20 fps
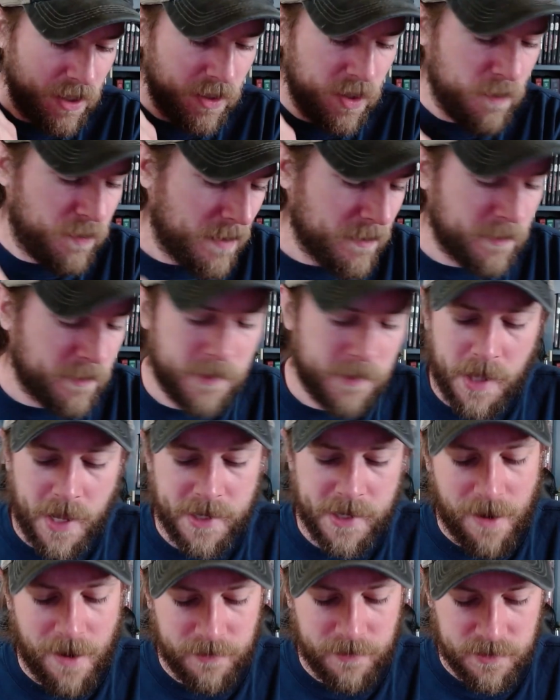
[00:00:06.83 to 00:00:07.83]
You probably
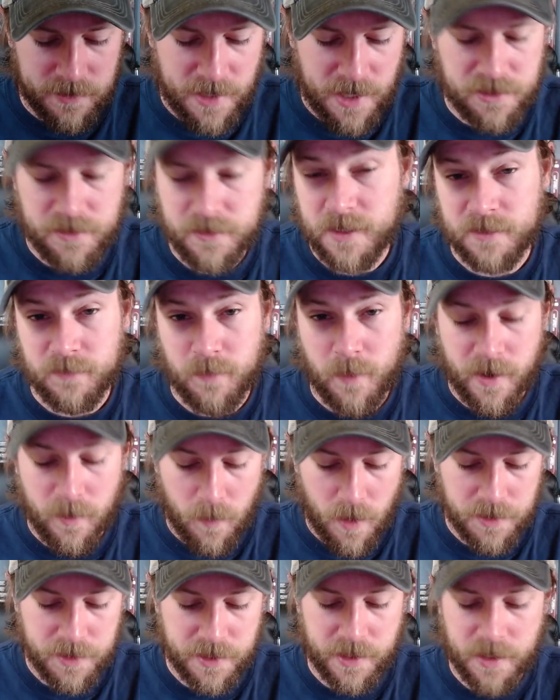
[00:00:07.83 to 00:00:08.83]
like novelizations, that's why you're
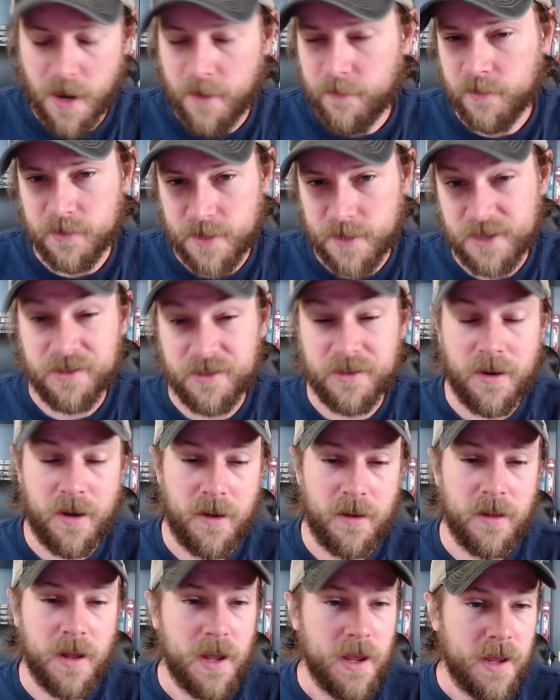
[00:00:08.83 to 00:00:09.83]
watching a novelization
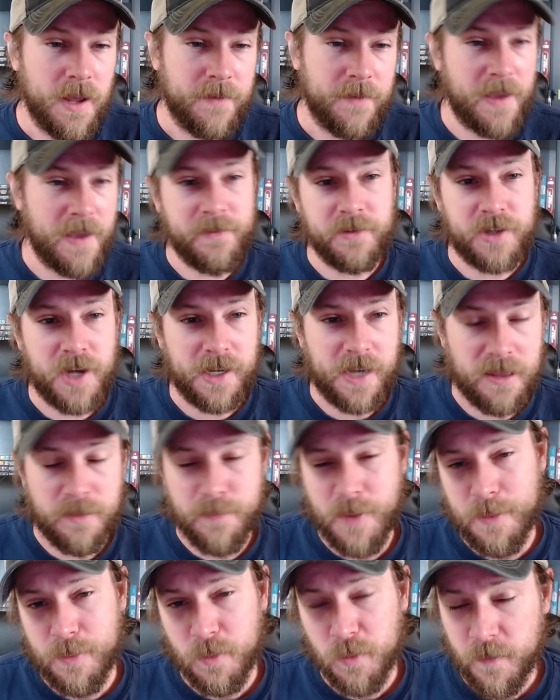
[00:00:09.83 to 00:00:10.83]
haul. If you haven't checked out the
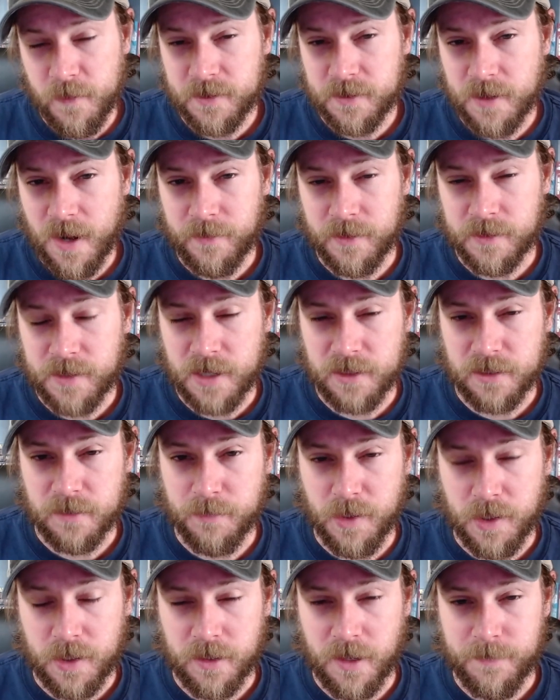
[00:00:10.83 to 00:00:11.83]
Paper Movies Novelization
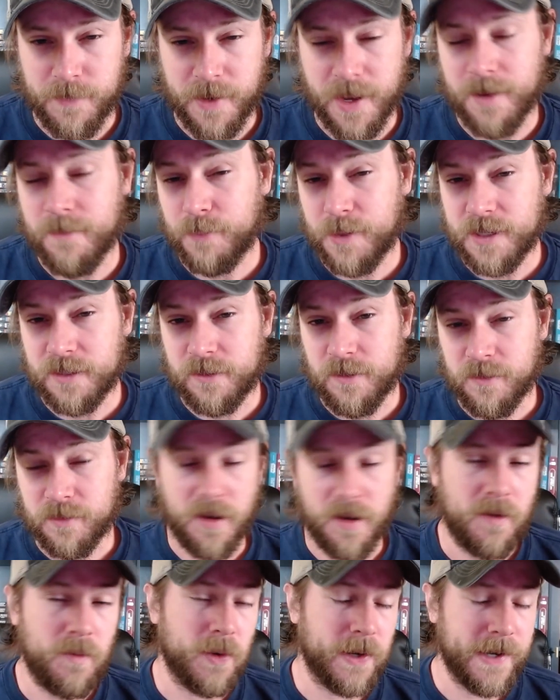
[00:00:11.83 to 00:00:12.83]
Book Club yet, please do
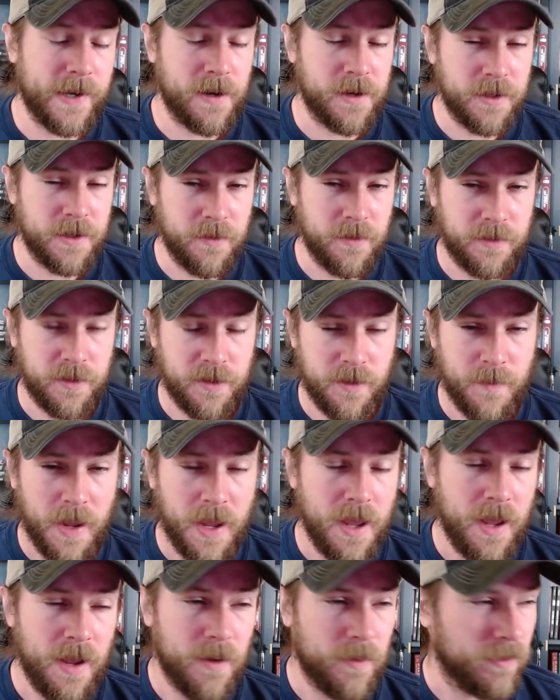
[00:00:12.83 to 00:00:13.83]
so. We're here on YouTube,
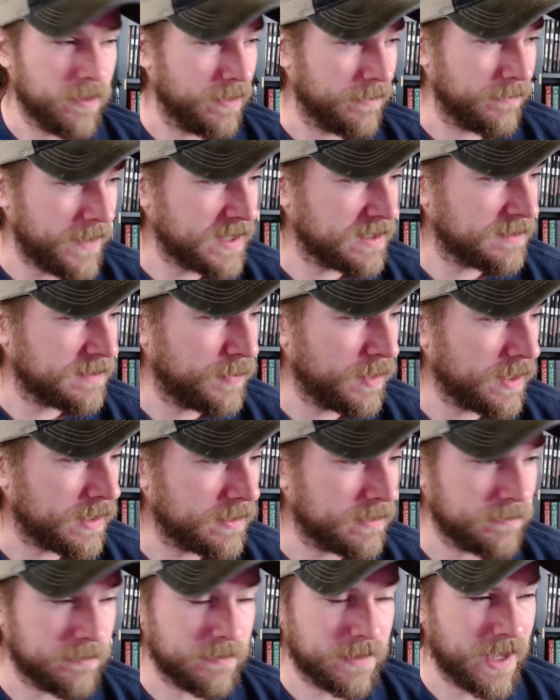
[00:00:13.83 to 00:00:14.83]
we're on
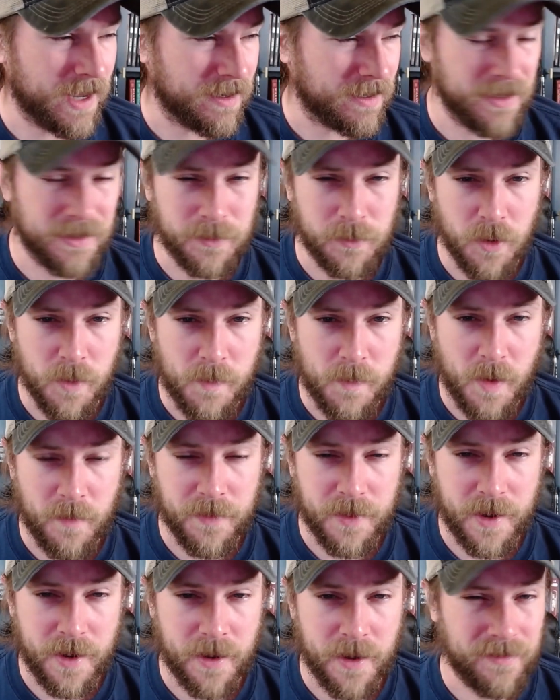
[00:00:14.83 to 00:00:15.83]
Facebook, we've got a good group
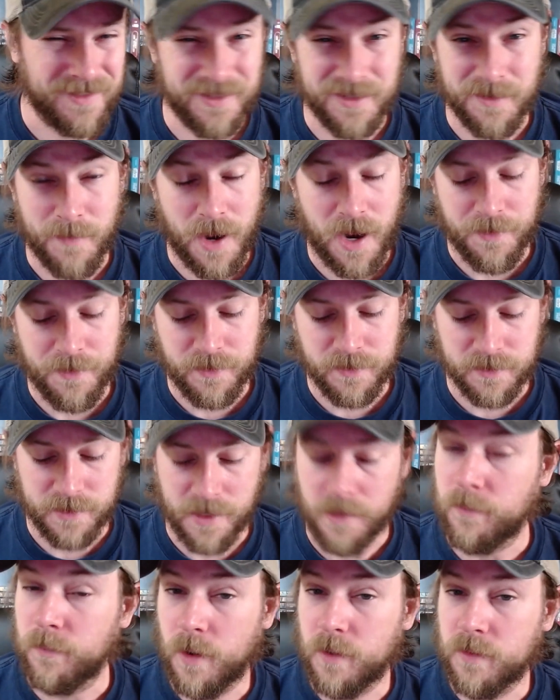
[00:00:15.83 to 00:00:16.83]
over there. There's some authors
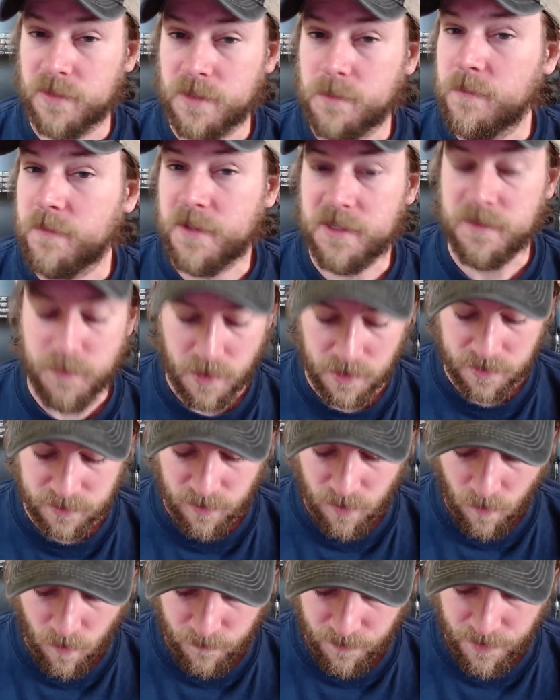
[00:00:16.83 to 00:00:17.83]
that wrote some of these books
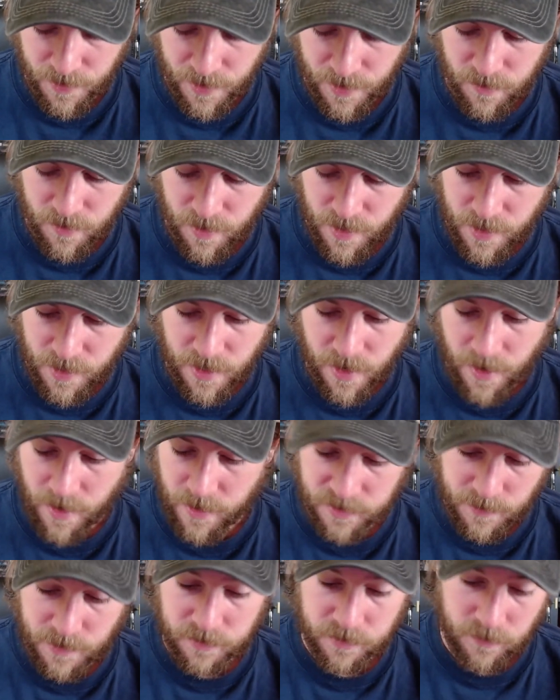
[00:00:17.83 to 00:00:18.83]
over there.
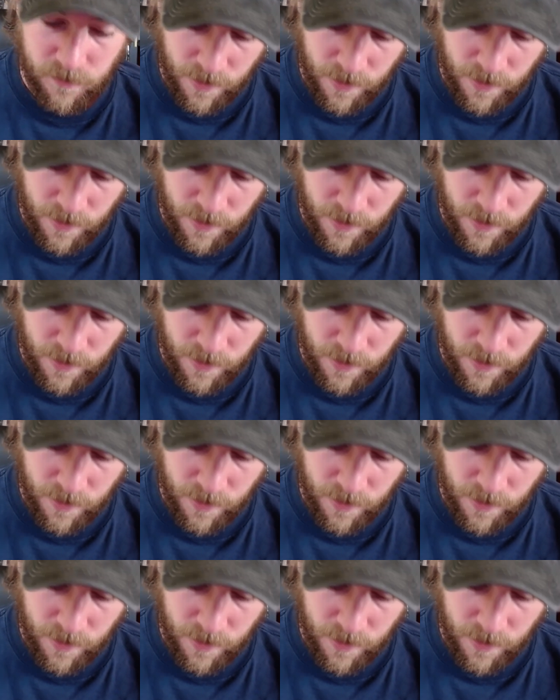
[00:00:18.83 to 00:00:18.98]
Especially,